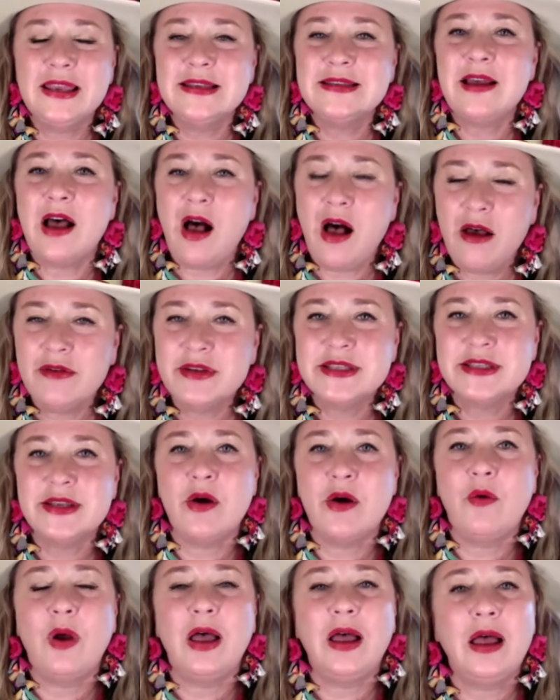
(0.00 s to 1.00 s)
is
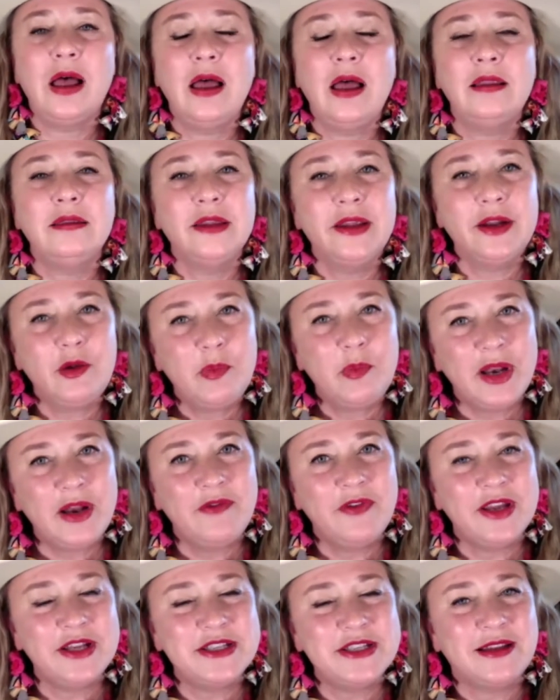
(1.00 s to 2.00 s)
also a little bit
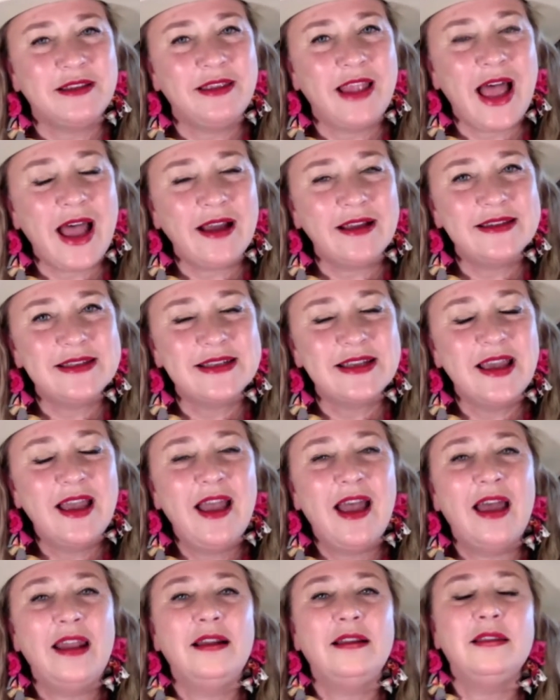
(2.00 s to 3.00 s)
of intellect
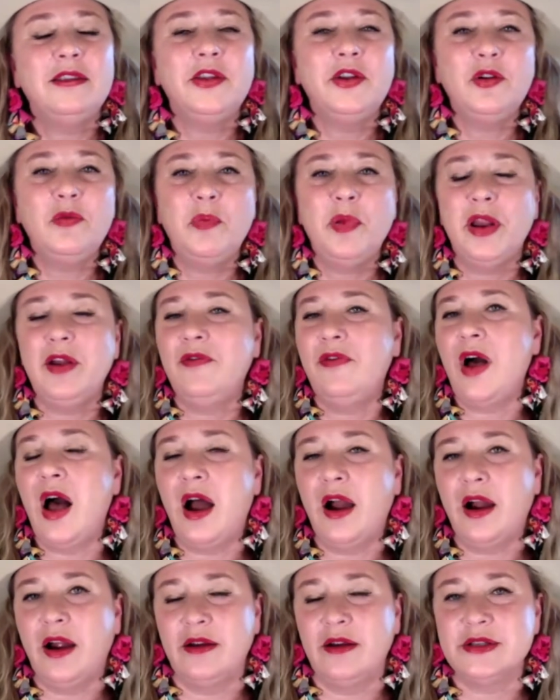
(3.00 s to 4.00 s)
and a little bit of
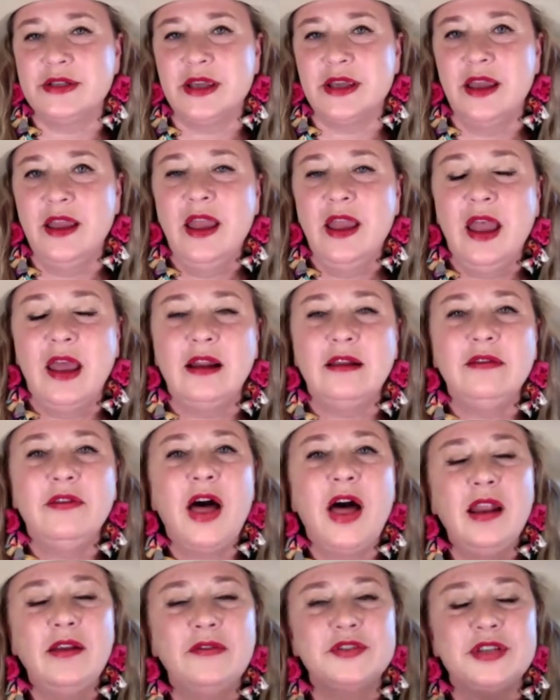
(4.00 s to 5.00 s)
heart. And a
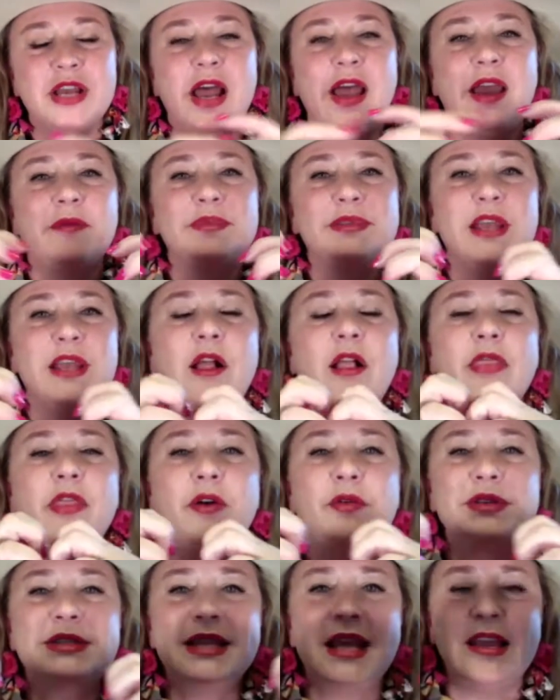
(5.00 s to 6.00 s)
lot of times
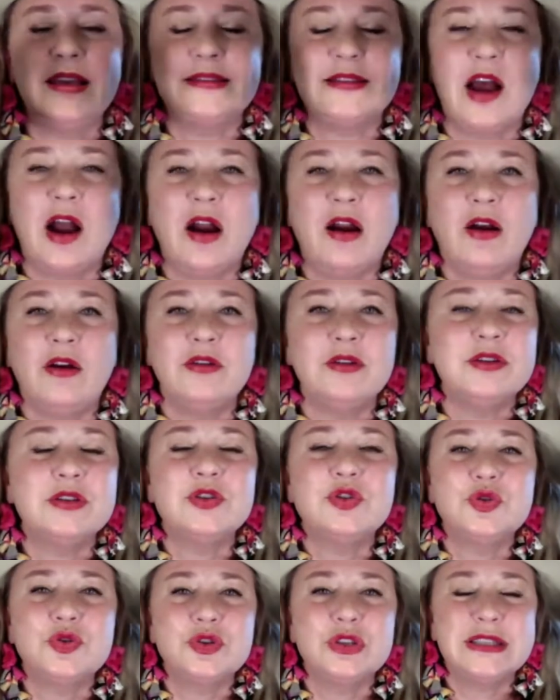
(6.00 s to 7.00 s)
those things are
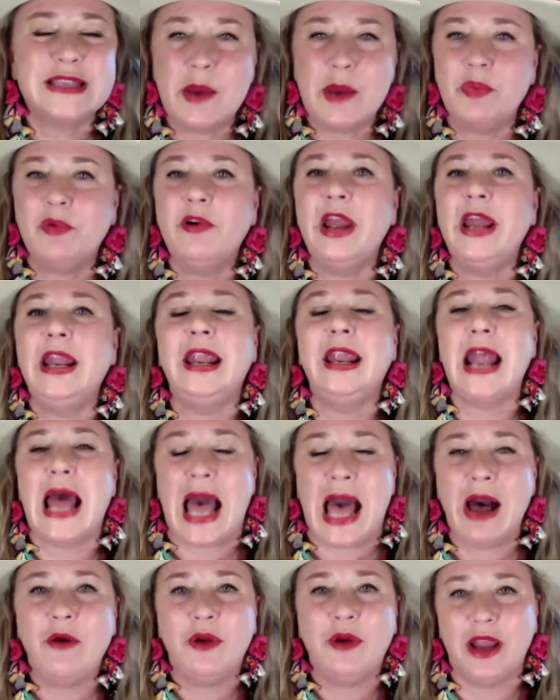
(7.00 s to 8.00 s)
separated
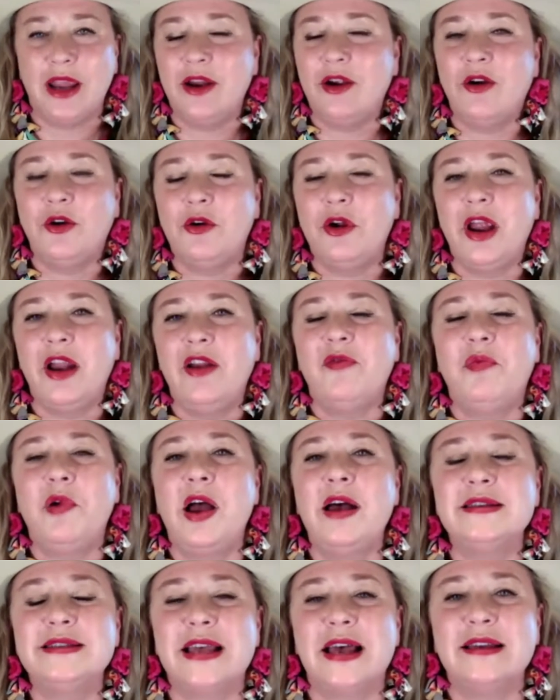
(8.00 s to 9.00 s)
out in our creative
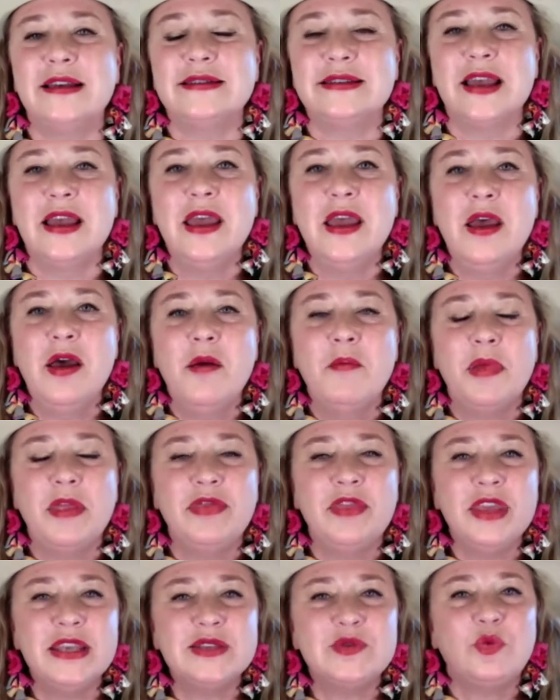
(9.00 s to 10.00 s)
process.
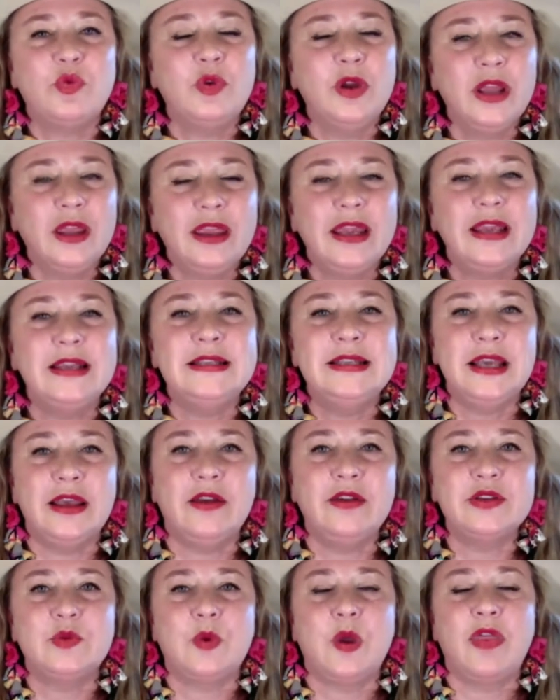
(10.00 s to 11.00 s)
But this really
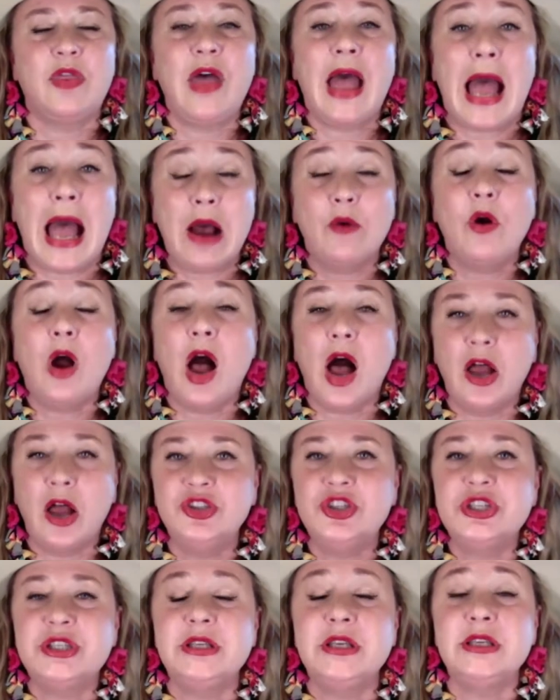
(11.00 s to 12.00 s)
deals with how
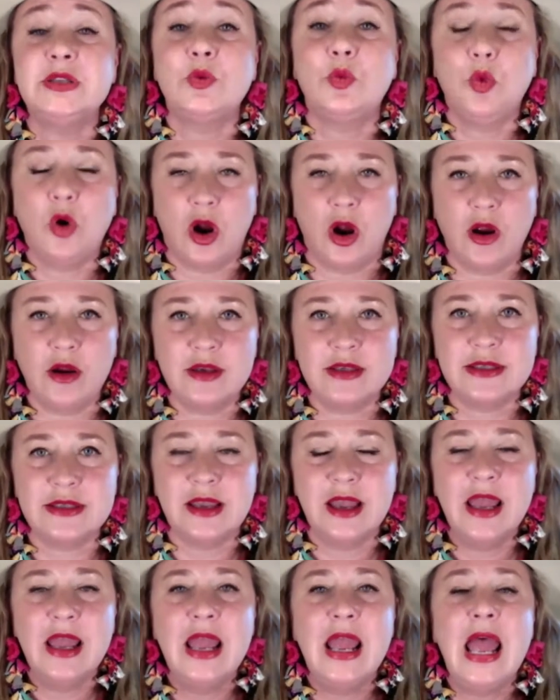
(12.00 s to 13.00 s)
consciousness
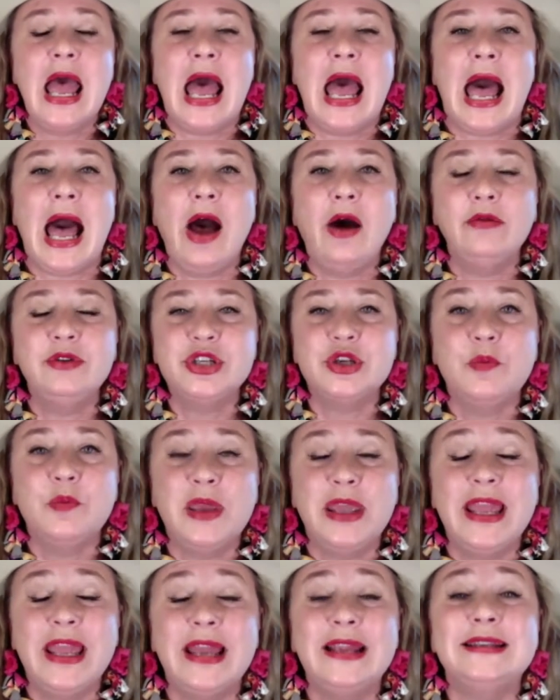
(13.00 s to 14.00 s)
works, how to
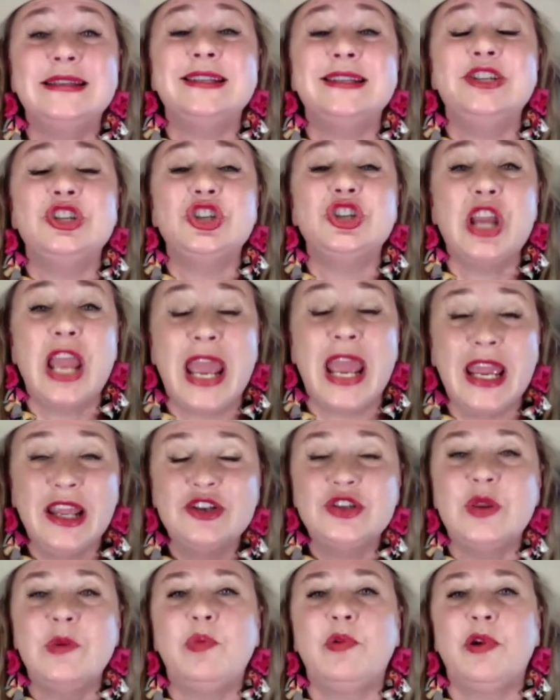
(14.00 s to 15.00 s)
begin to
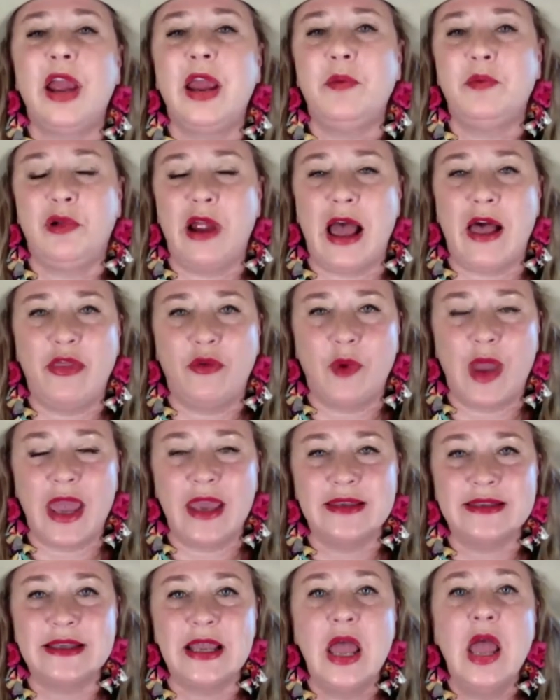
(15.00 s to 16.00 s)
change the brain
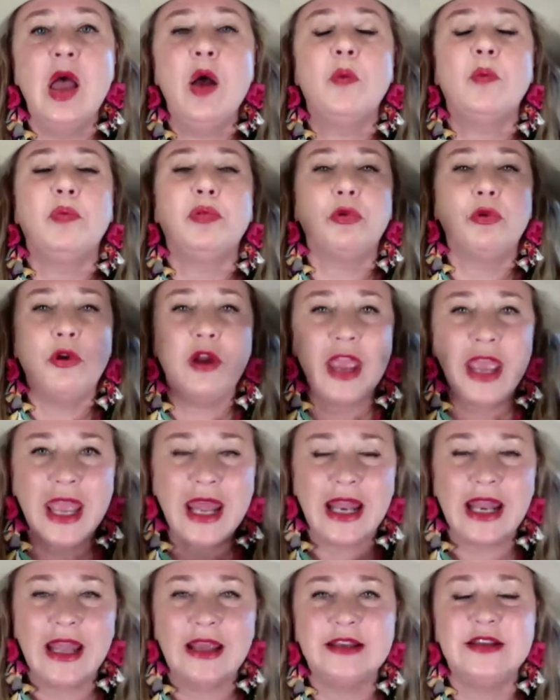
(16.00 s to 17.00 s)
pathways, bring
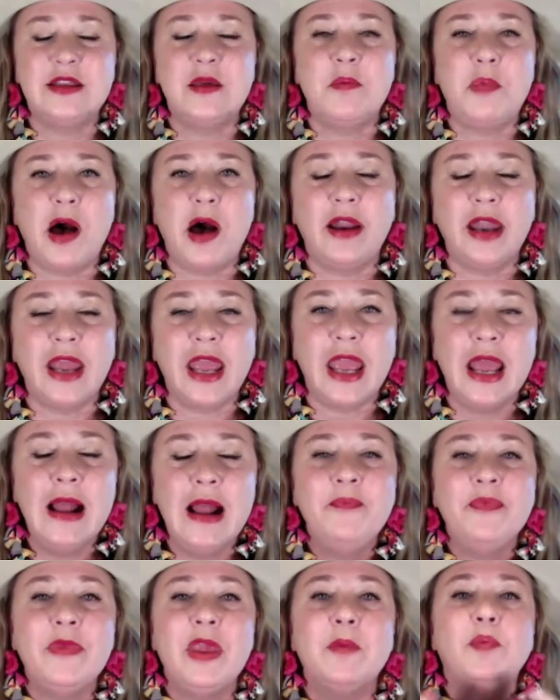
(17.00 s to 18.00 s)
it into the body,
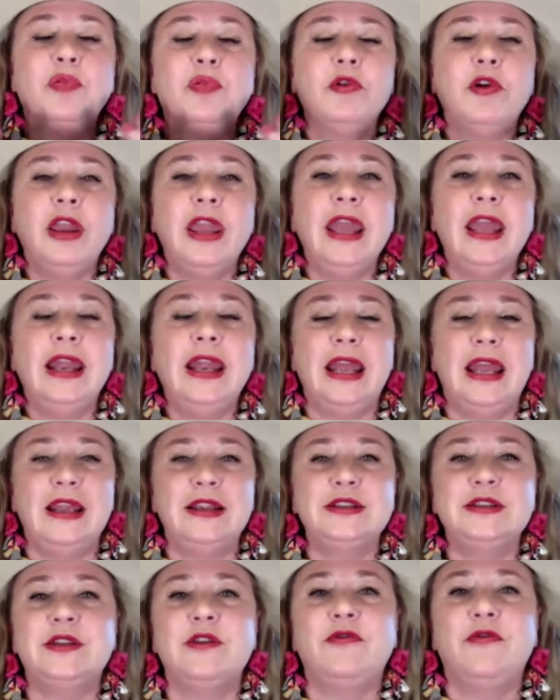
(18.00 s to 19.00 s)
and bring it
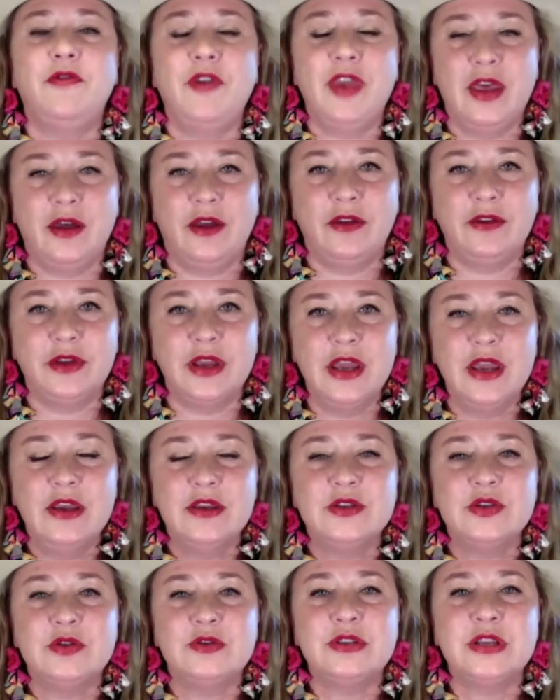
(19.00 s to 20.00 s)
into the field.
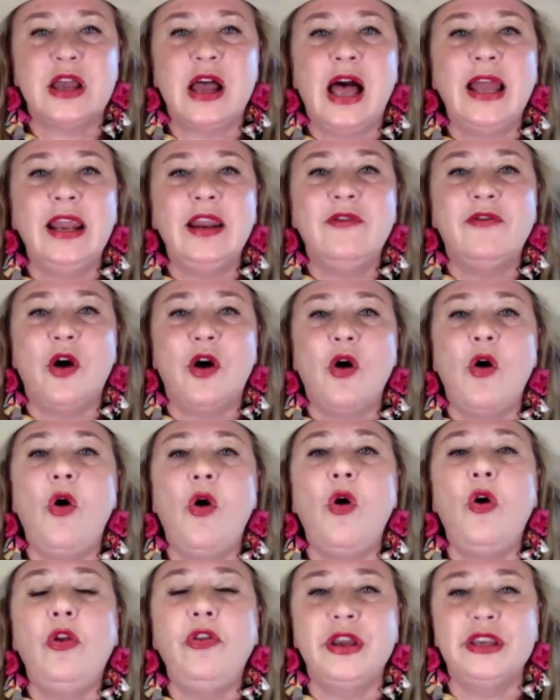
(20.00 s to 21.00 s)
So there's a kind of a
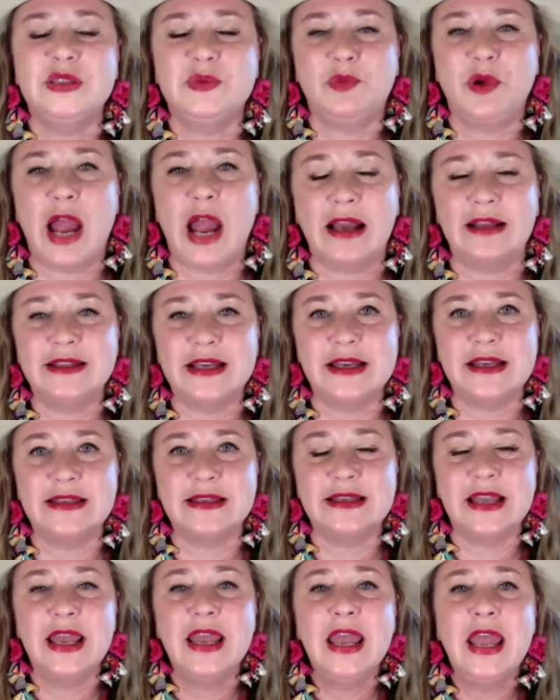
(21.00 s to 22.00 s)
wholeness
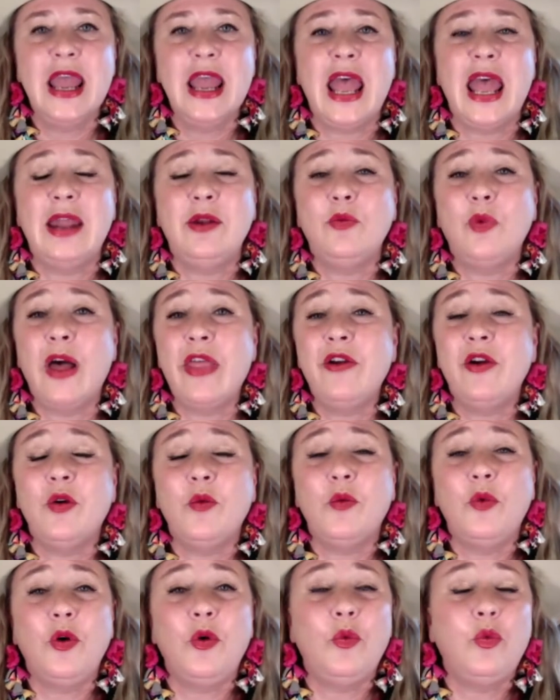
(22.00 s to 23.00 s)
practice. And whether
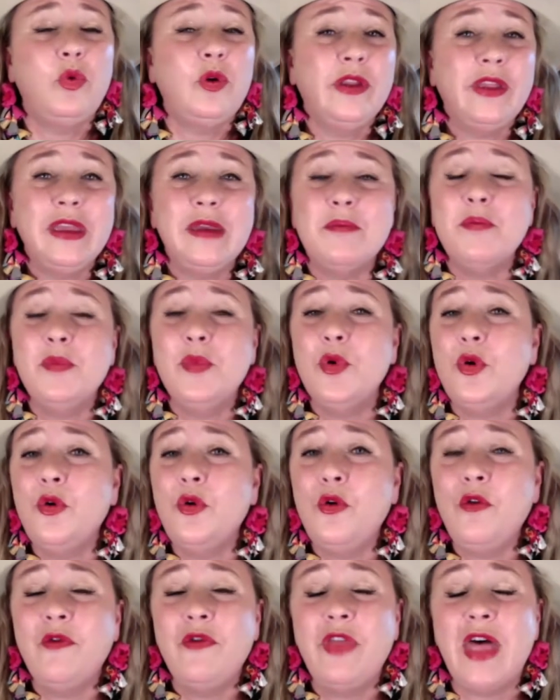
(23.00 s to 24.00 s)
it will really
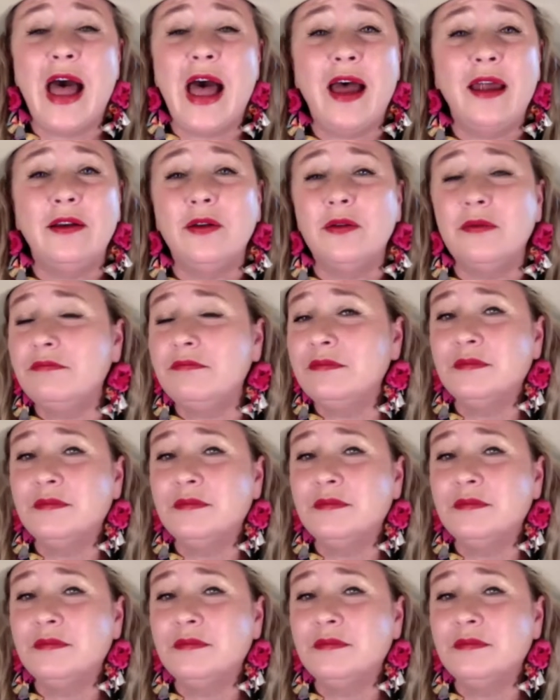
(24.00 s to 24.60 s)
move that